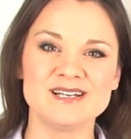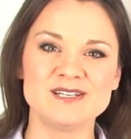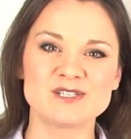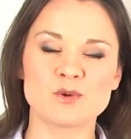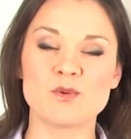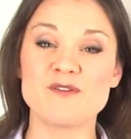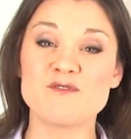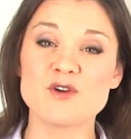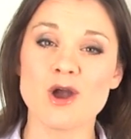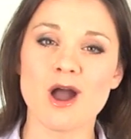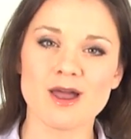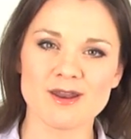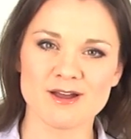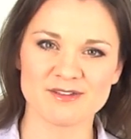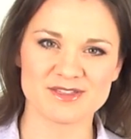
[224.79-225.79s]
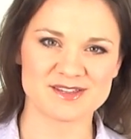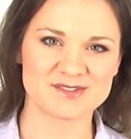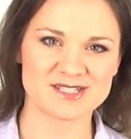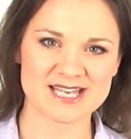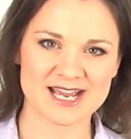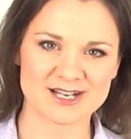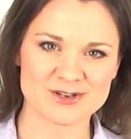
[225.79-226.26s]
So we've got all
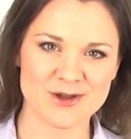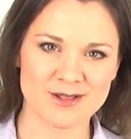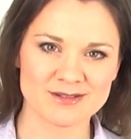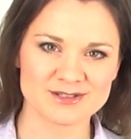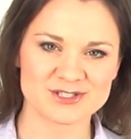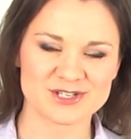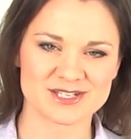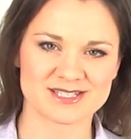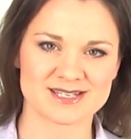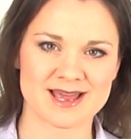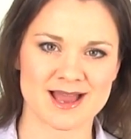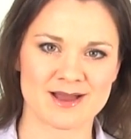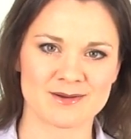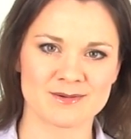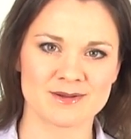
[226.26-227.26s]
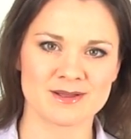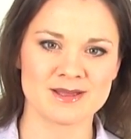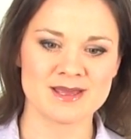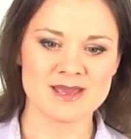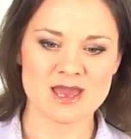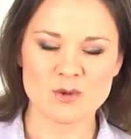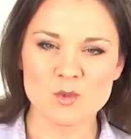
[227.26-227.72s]
these technologies now,
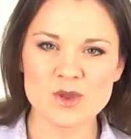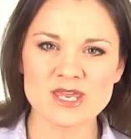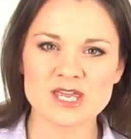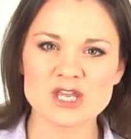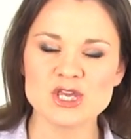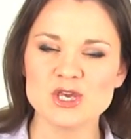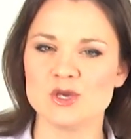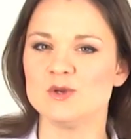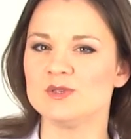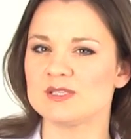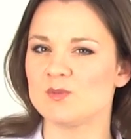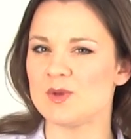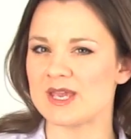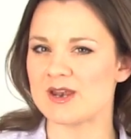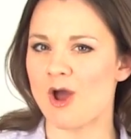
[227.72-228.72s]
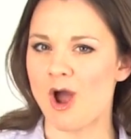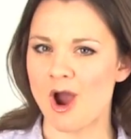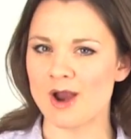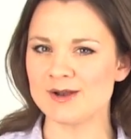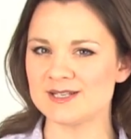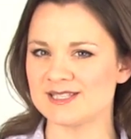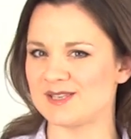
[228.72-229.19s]
and we can use them, we can
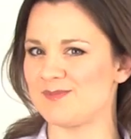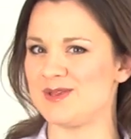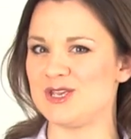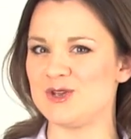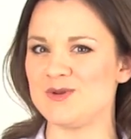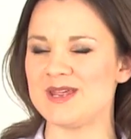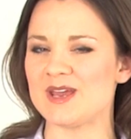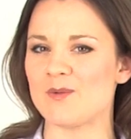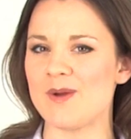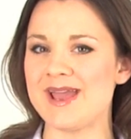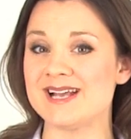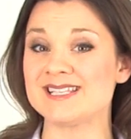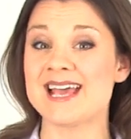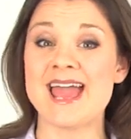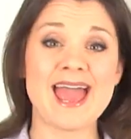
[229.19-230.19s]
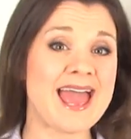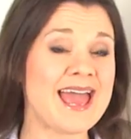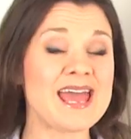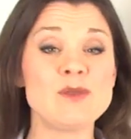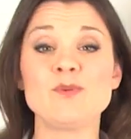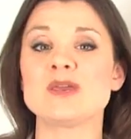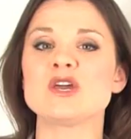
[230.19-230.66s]
harness them in unique ways,
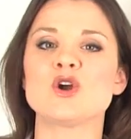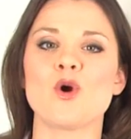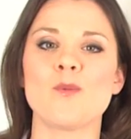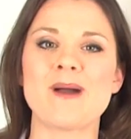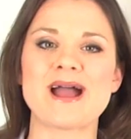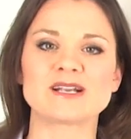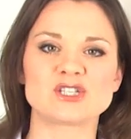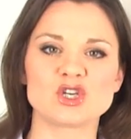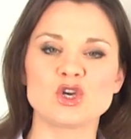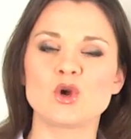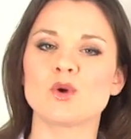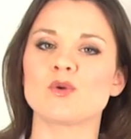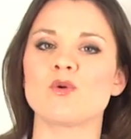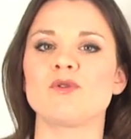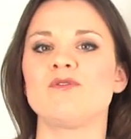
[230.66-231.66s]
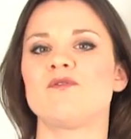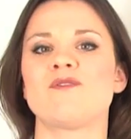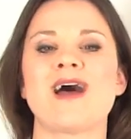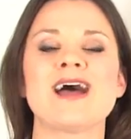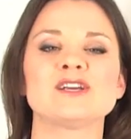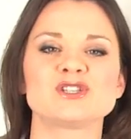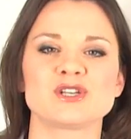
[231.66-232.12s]
and we can go back to good
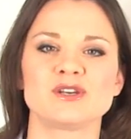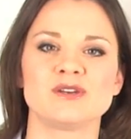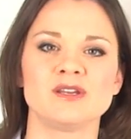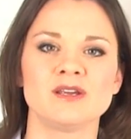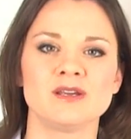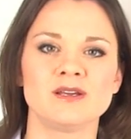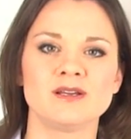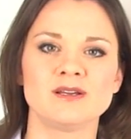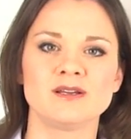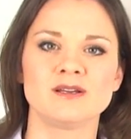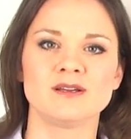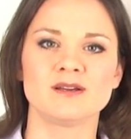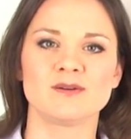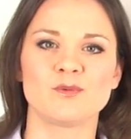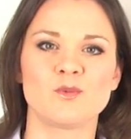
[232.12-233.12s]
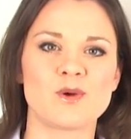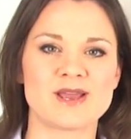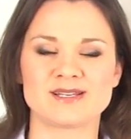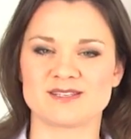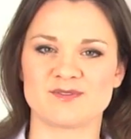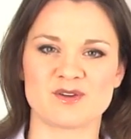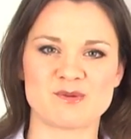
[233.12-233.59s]
old-fashioned
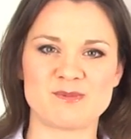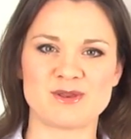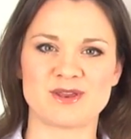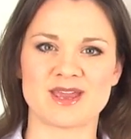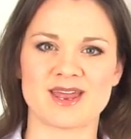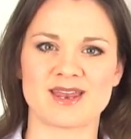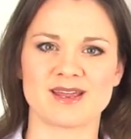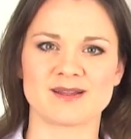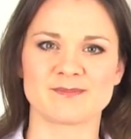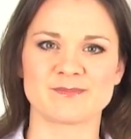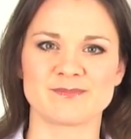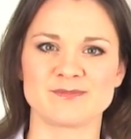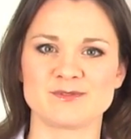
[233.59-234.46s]
ways of communicating.